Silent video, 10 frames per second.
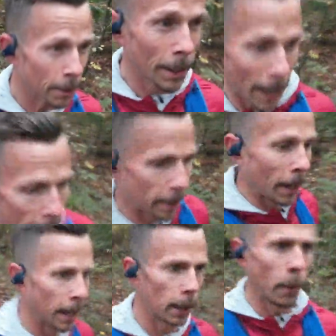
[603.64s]
in case
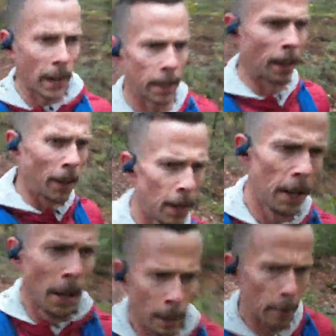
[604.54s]
any weird
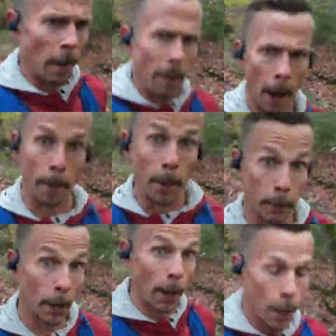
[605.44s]
stuff
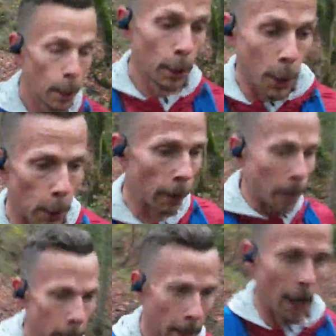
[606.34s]
happens during.
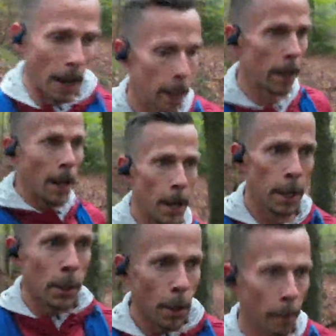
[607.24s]
But
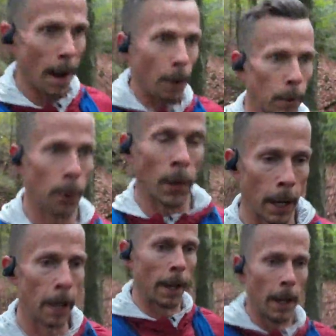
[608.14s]
just over an hour into it,
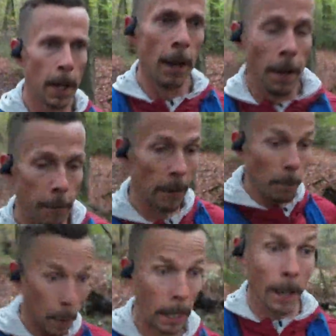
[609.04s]
feeling
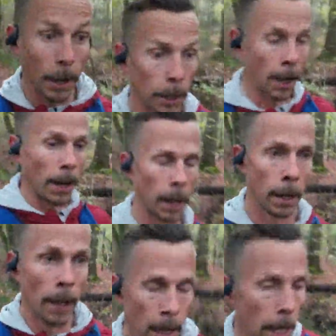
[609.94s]
really good.
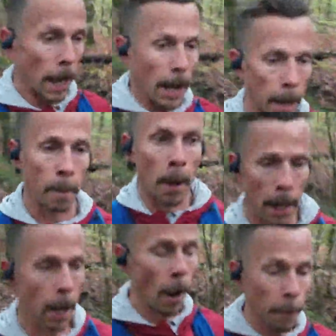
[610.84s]

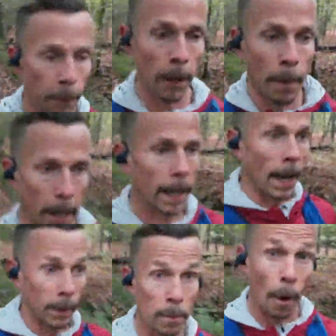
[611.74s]
Hopefully be able to get
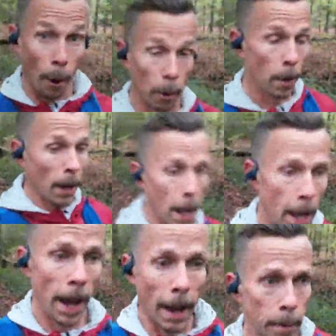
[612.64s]
out tomorrow
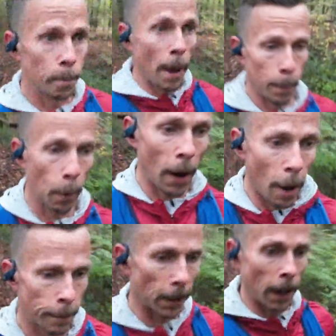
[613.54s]
and pip well
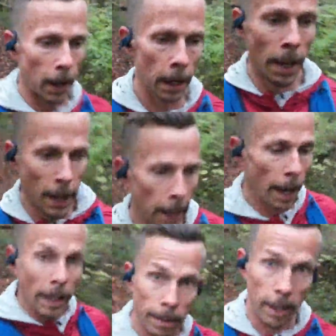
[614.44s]
over
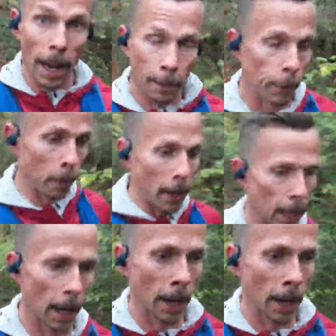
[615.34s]
80k for the week,